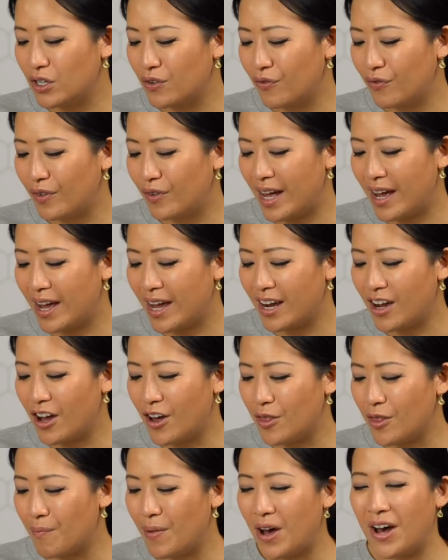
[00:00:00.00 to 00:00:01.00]
flag
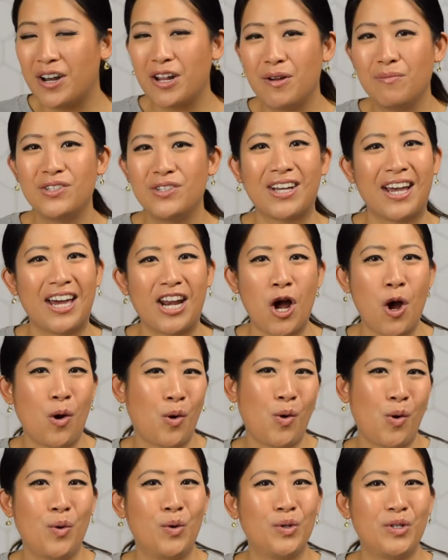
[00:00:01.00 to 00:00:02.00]
on the bottom to kind of
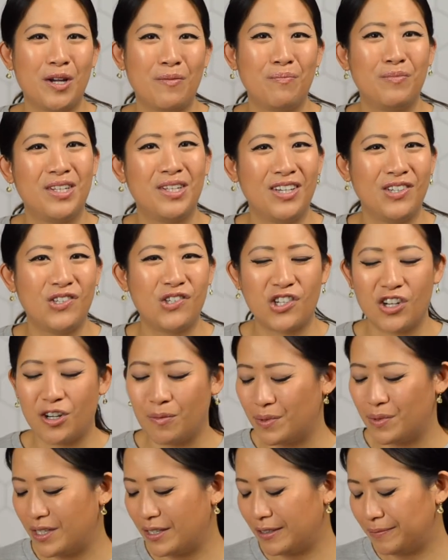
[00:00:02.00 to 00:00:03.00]
hold up these
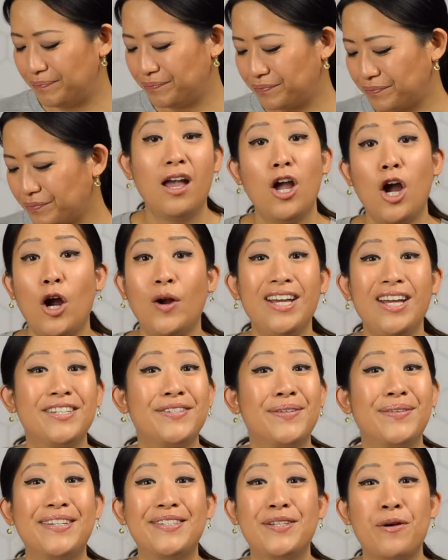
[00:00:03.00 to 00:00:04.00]
chips. All right,
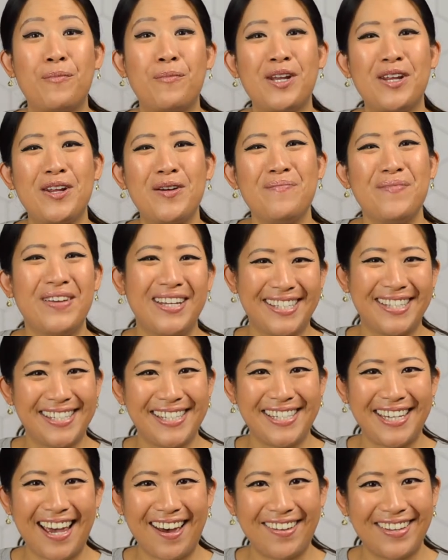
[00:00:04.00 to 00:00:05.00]
so let's open it up and
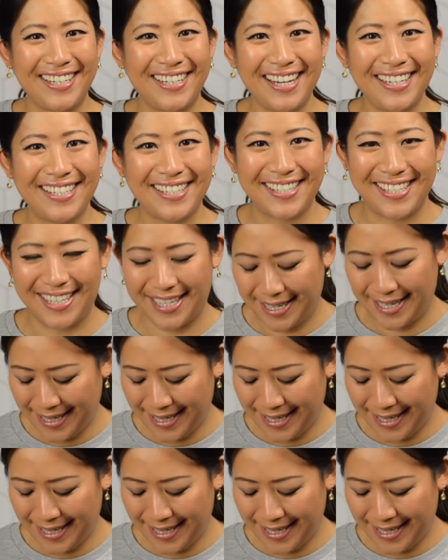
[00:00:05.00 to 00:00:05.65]
see how they taste.